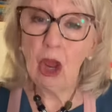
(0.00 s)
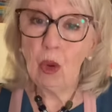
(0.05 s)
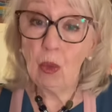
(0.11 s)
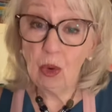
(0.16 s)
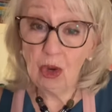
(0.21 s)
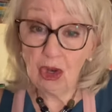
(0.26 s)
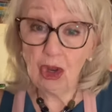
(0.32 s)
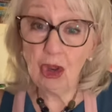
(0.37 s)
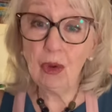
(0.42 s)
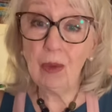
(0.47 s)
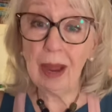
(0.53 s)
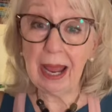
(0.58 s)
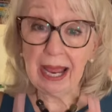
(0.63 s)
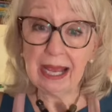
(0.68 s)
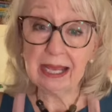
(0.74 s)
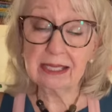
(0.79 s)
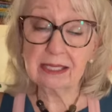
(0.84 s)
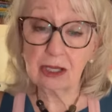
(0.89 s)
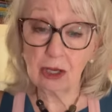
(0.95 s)
When you
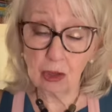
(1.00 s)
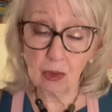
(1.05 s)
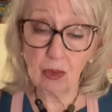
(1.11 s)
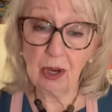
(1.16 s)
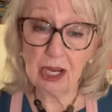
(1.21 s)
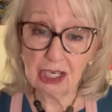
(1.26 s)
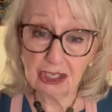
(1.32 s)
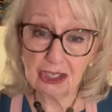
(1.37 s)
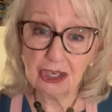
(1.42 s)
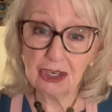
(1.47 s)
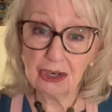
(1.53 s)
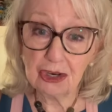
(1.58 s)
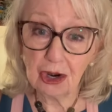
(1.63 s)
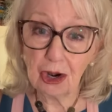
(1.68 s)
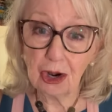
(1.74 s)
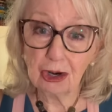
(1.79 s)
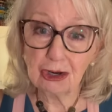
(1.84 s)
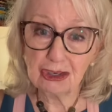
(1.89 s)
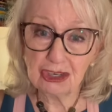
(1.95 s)
ask a question to
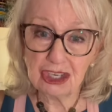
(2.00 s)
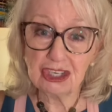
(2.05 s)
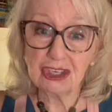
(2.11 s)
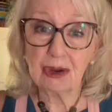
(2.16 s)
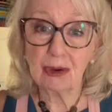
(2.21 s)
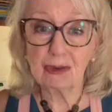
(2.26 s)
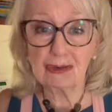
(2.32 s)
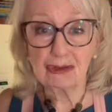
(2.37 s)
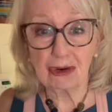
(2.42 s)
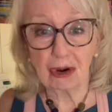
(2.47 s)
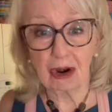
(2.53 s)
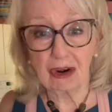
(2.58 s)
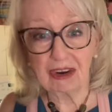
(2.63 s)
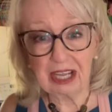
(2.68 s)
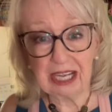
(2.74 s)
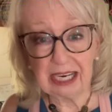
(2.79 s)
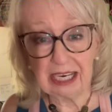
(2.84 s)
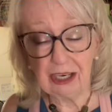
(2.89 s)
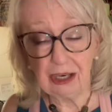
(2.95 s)
her, she's going to start
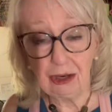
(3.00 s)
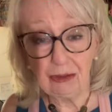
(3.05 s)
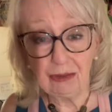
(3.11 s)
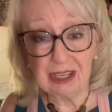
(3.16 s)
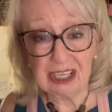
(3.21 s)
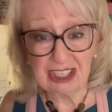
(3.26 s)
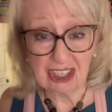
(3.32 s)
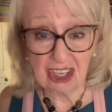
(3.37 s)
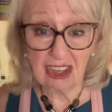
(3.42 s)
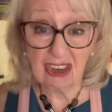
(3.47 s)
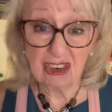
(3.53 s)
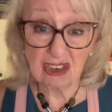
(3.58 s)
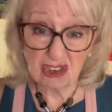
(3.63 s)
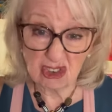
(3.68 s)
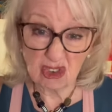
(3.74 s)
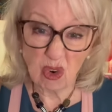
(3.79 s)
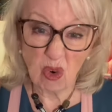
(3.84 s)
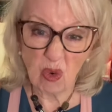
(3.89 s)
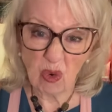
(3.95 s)
telling you this other
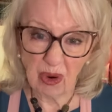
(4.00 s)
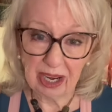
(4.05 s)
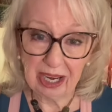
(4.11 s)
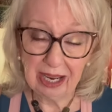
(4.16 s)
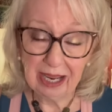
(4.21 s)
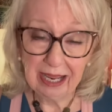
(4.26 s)
story.